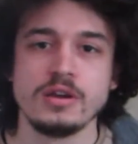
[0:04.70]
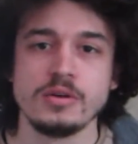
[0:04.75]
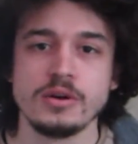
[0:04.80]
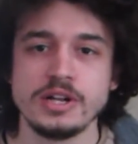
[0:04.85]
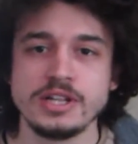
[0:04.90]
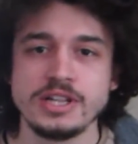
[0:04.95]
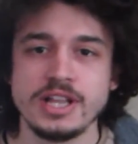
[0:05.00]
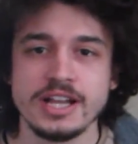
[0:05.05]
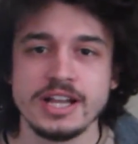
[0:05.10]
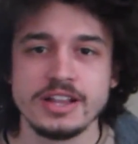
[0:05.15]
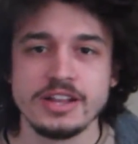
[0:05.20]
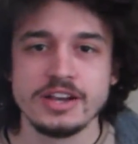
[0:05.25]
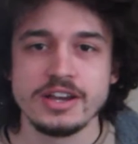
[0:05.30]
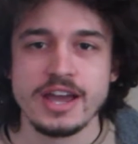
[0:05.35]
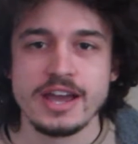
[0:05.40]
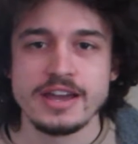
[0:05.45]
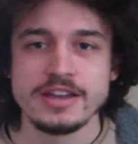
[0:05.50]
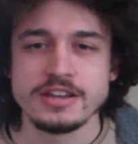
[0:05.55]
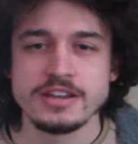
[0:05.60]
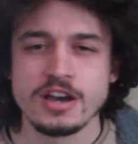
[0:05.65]
Well, hello,
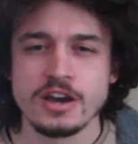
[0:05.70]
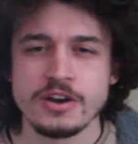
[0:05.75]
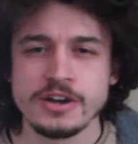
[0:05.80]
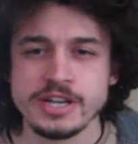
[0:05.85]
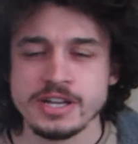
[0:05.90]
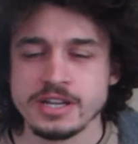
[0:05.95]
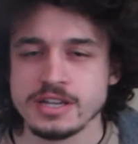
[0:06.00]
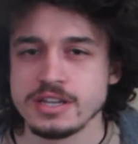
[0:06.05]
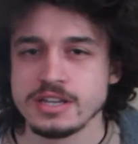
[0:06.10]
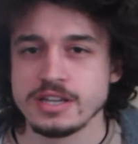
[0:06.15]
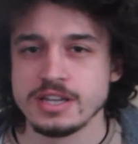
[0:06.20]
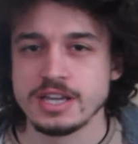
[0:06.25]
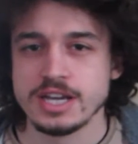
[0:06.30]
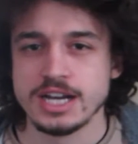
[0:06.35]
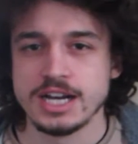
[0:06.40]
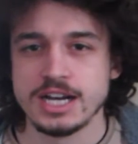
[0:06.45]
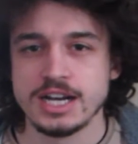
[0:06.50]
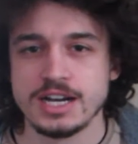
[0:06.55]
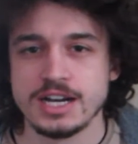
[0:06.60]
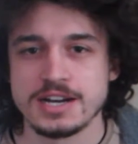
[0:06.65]
how you going?
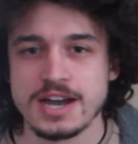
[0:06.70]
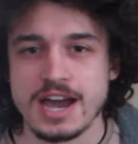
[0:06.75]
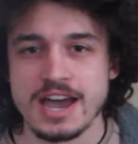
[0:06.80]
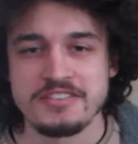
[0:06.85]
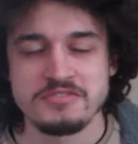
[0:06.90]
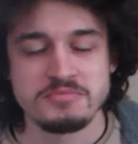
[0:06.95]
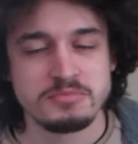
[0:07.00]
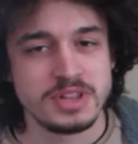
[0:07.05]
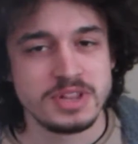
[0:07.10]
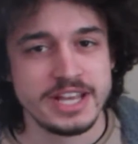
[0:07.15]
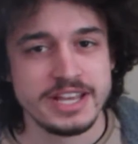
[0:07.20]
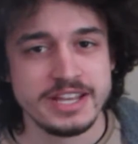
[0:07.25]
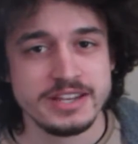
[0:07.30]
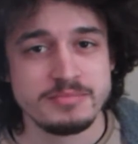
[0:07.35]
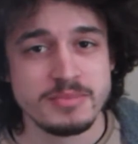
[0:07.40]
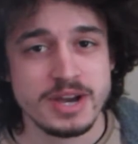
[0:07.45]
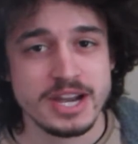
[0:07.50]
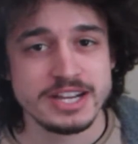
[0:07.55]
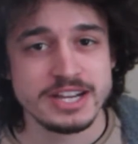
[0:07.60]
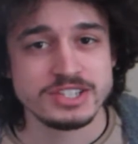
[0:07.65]
I haven't played
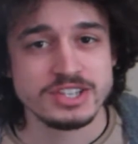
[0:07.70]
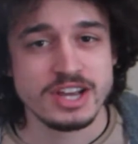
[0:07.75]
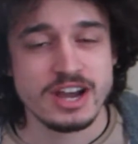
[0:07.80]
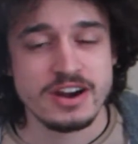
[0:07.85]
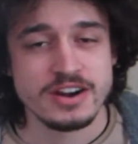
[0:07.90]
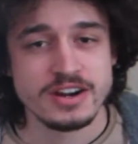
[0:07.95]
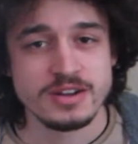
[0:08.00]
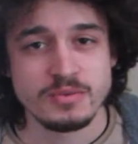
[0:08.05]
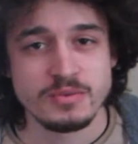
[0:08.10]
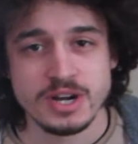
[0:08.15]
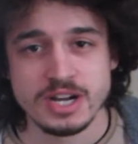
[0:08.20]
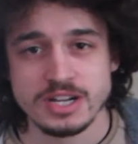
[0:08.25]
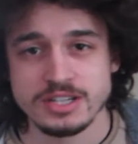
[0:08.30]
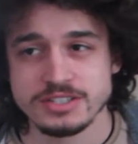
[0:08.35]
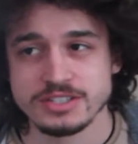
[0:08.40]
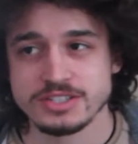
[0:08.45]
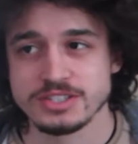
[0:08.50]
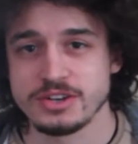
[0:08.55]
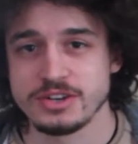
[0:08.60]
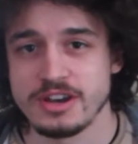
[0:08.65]
my guitar in a while,
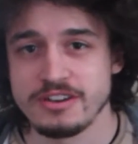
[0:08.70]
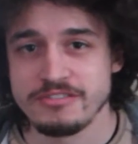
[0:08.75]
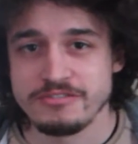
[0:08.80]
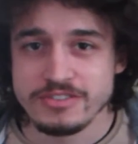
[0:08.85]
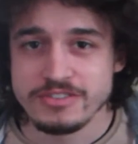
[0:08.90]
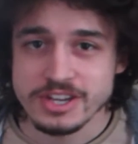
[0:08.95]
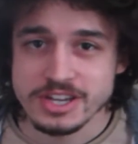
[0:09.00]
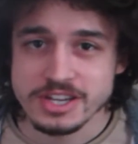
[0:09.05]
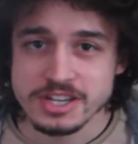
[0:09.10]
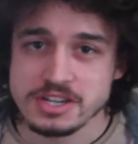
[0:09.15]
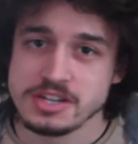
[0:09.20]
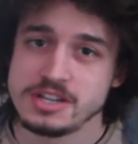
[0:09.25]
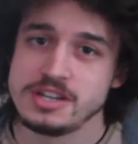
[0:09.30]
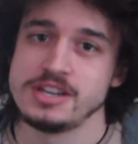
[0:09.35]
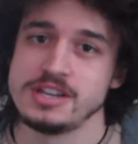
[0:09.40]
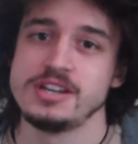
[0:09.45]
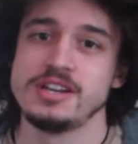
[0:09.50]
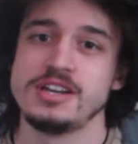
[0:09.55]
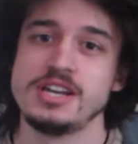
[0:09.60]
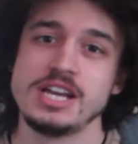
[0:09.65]
so I figured
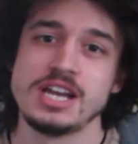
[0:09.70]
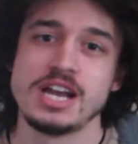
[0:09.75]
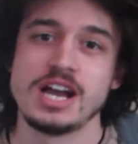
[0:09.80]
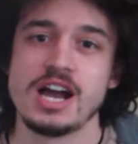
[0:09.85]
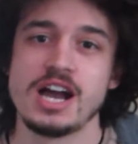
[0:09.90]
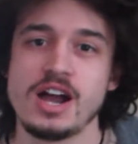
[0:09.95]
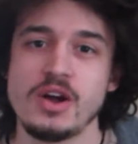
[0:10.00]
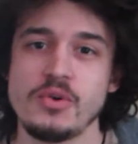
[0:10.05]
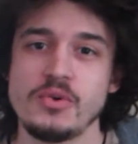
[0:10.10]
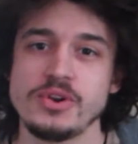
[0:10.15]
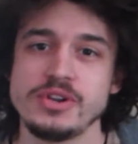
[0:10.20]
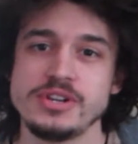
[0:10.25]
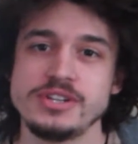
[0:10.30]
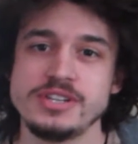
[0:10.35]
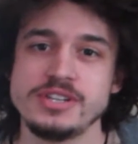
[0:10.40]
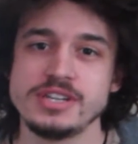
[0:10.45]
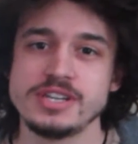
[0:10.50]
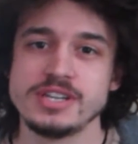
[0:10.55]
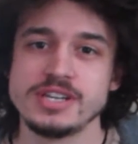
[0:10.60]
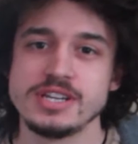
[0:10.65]
I would